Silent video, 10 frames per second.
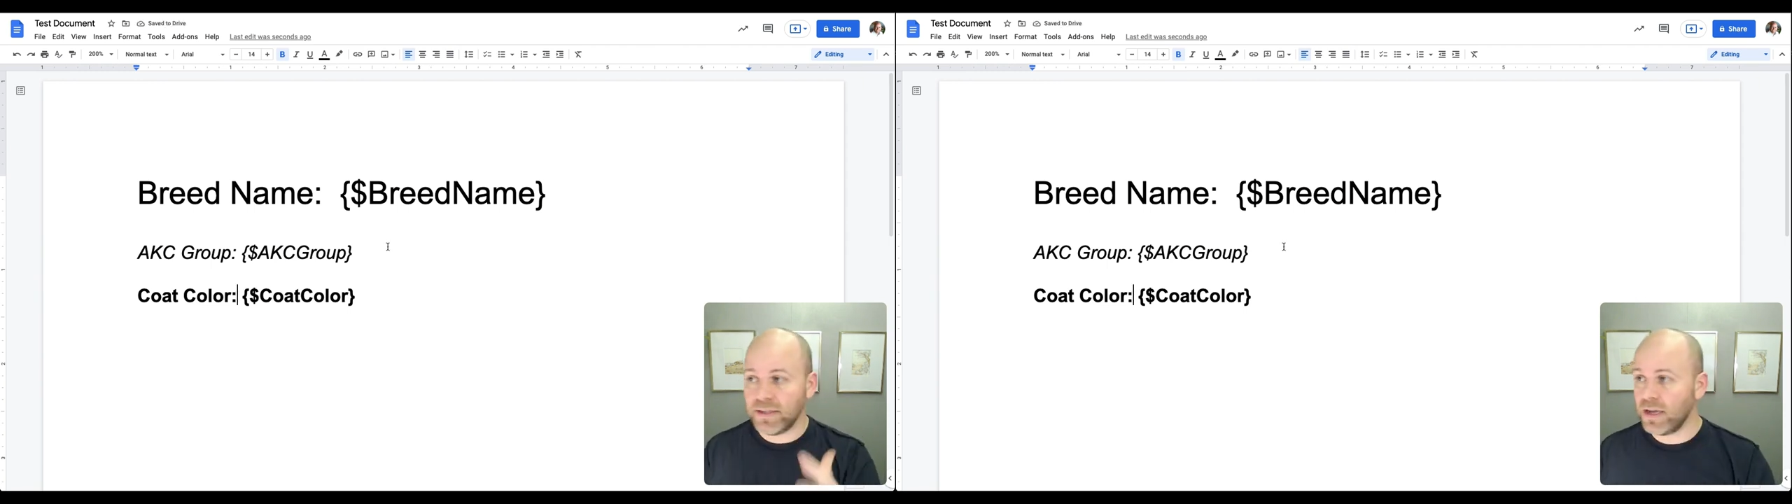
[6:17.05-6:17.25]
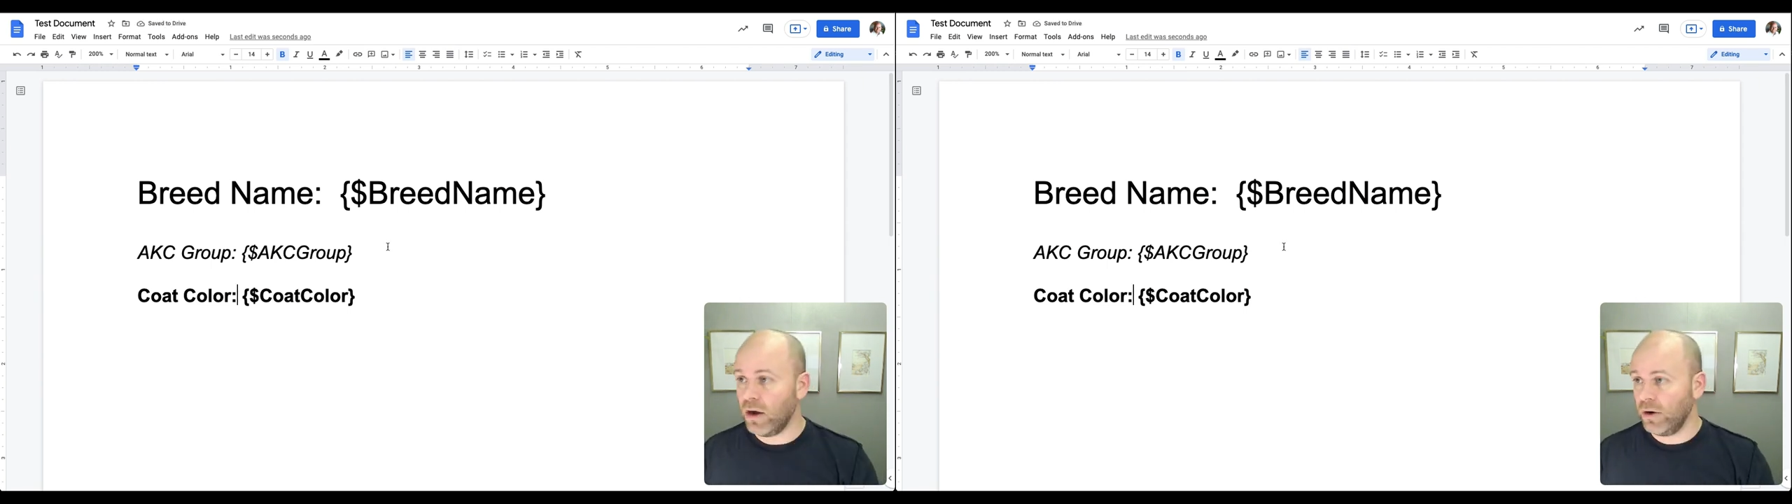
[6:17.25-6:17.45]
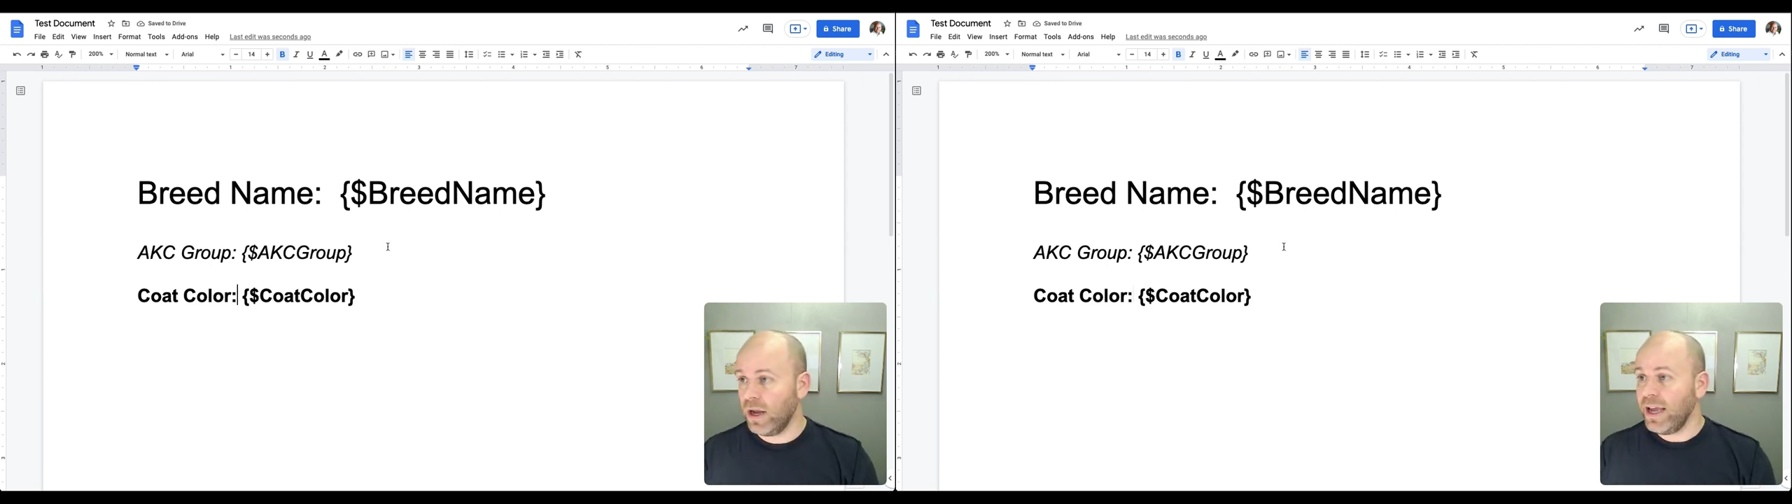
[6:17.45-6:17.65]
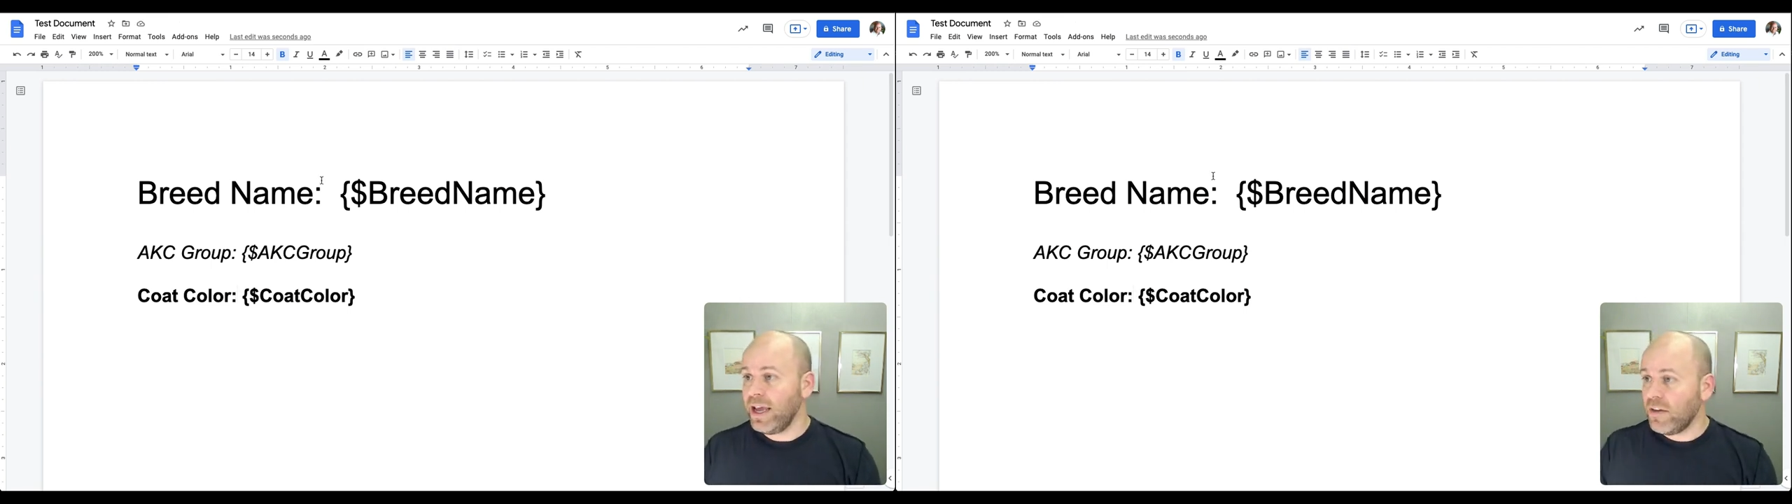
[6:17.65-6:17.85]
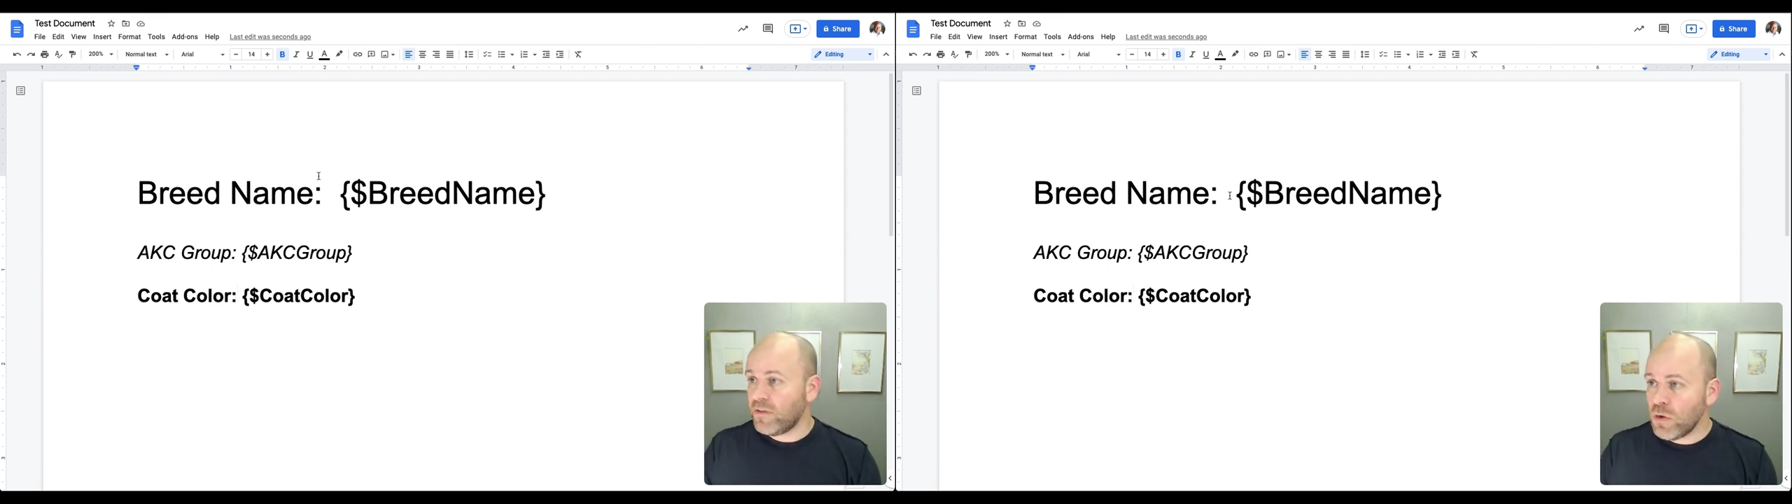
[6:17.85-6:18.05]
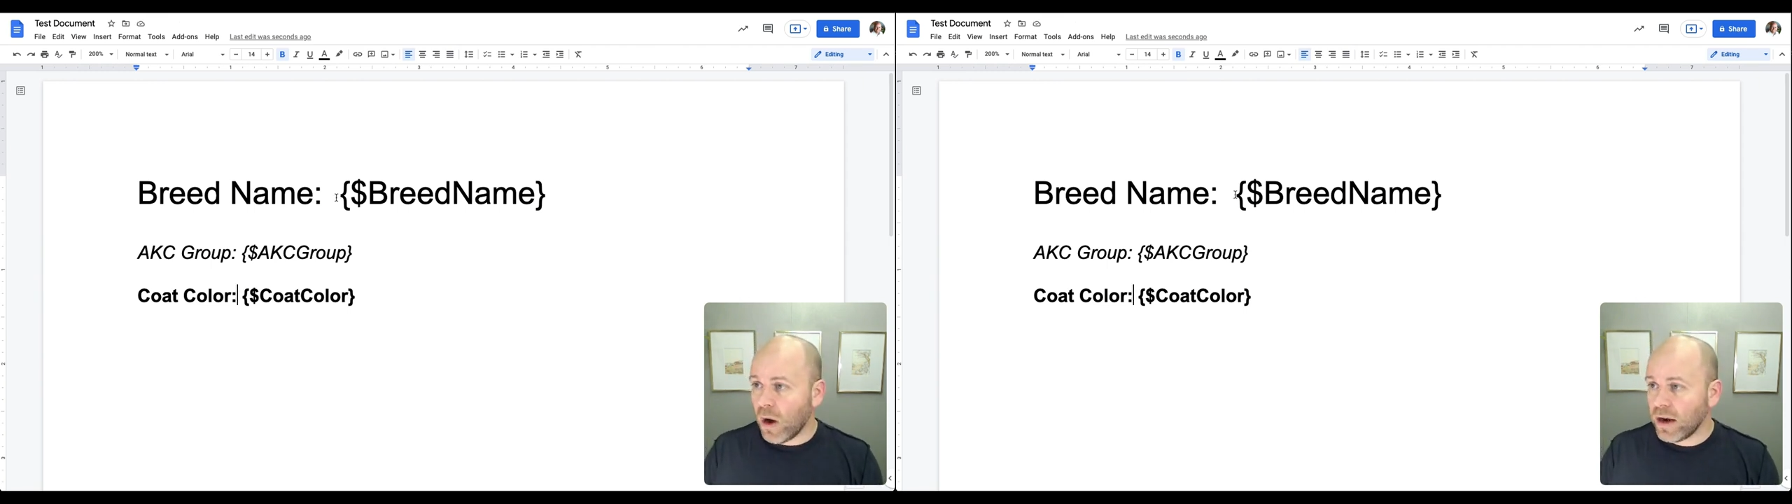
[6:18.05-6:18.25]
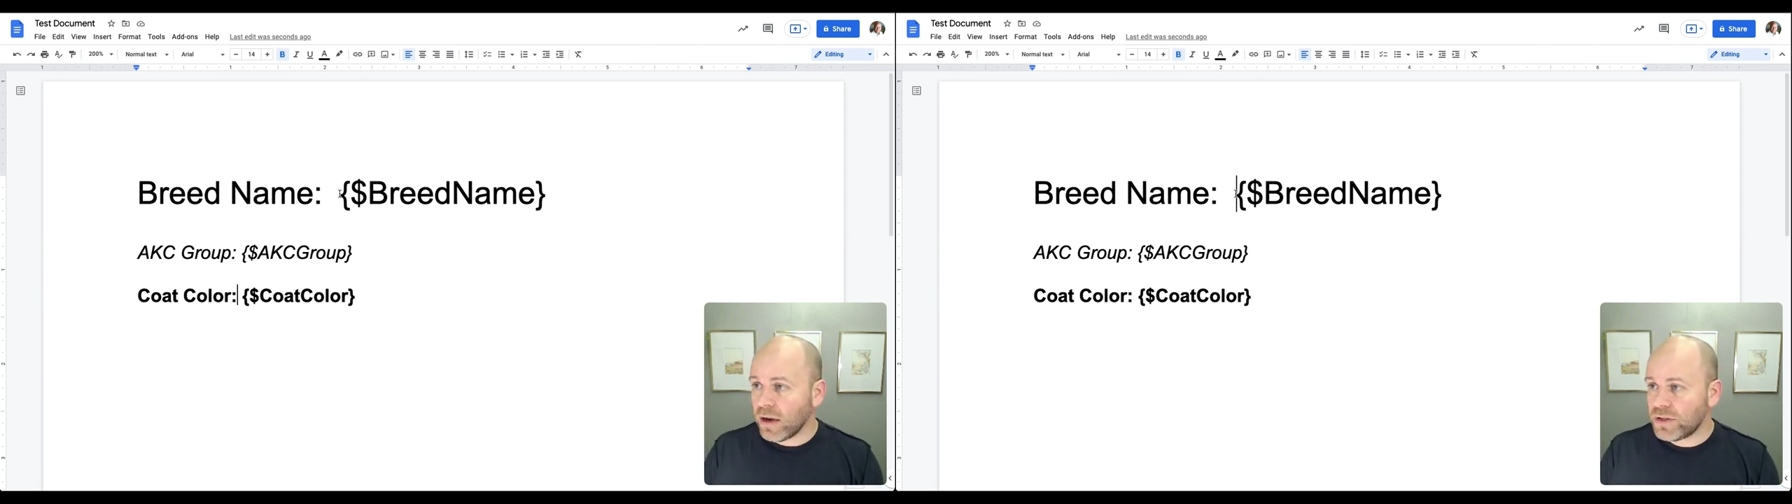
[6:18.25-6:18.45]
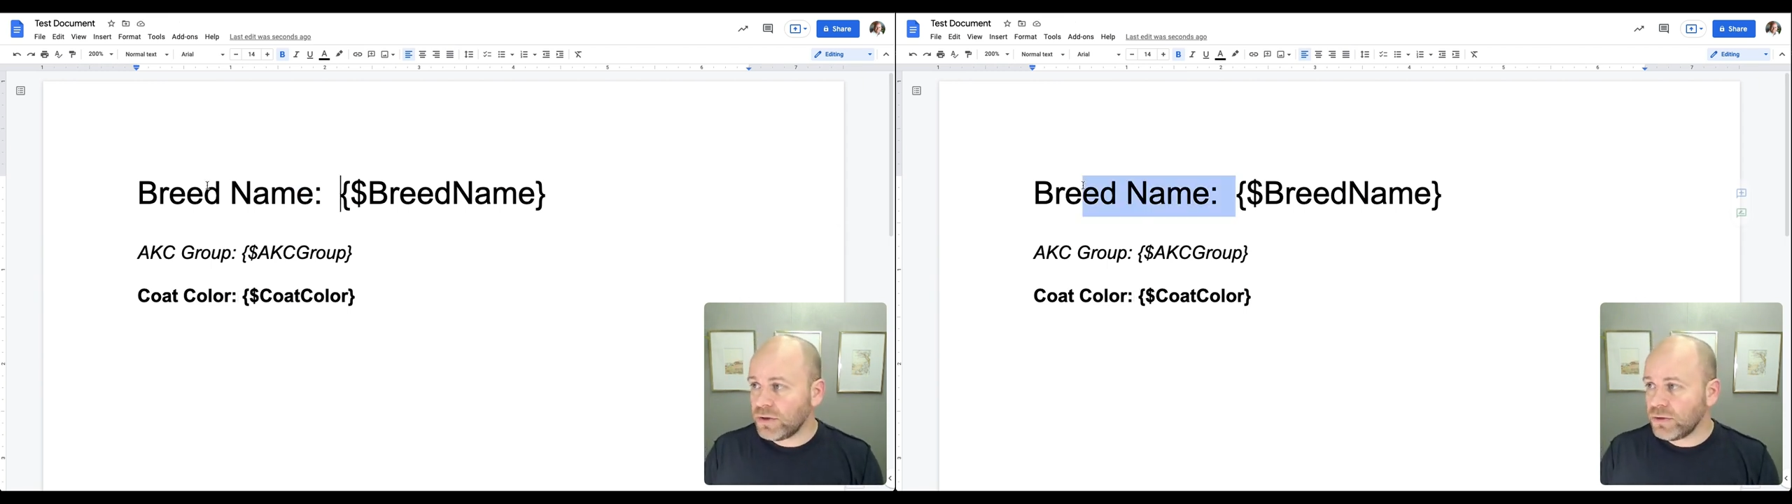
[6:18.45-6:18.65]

out. If you wanted to,